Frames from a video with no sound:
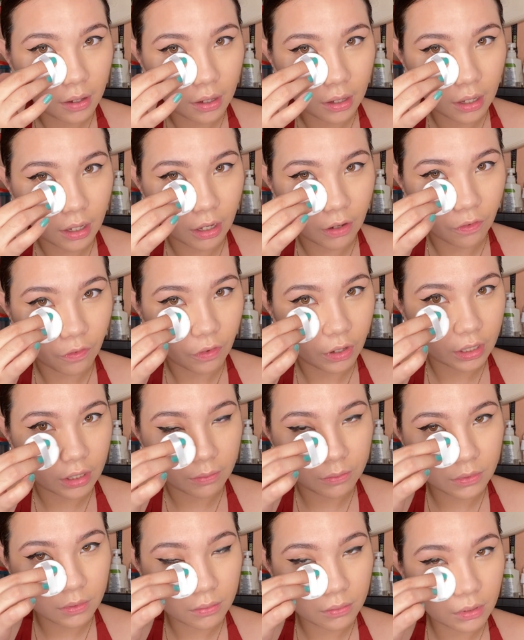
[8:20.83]
If it
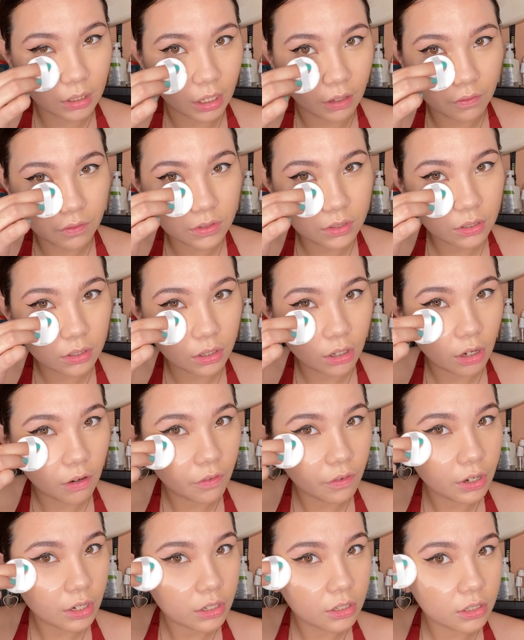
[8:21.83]
gives
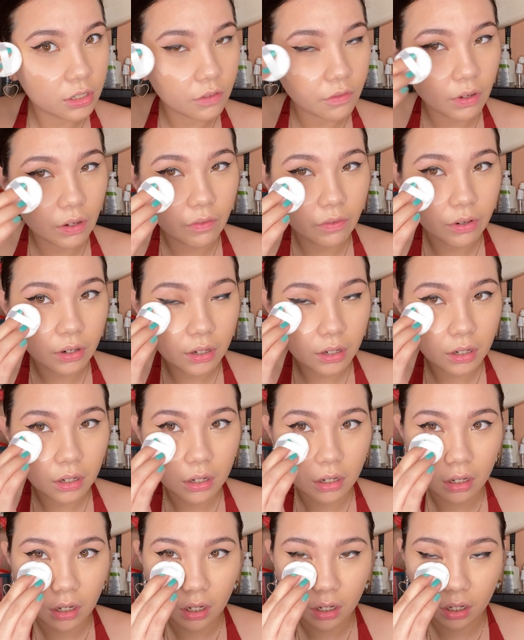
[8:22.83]
coverage, if ever.
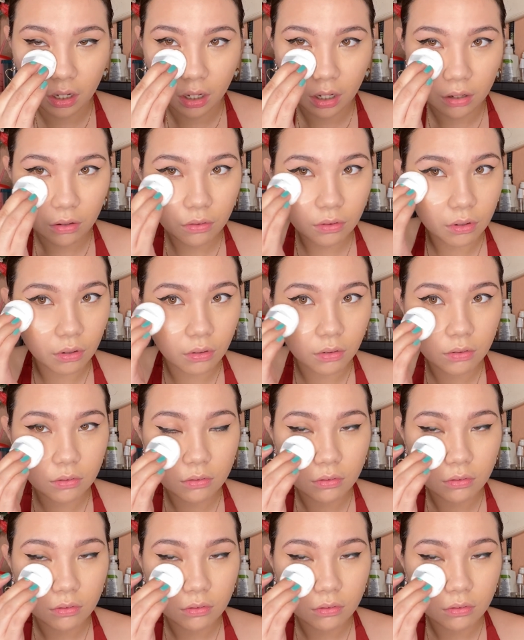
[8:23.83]
I don't know.